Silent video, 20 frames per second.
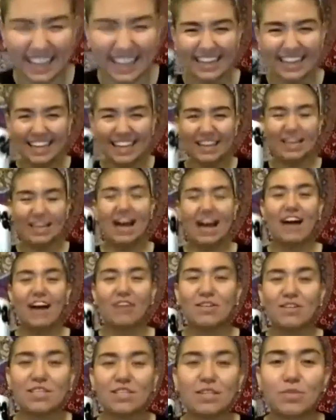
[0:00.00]
Yeah,
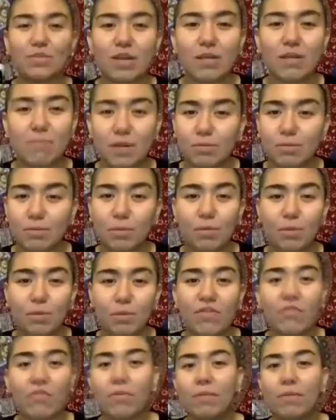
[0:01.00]
Christian's one of the best people I've
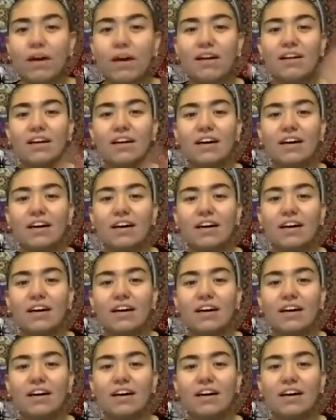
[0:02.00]
ever met.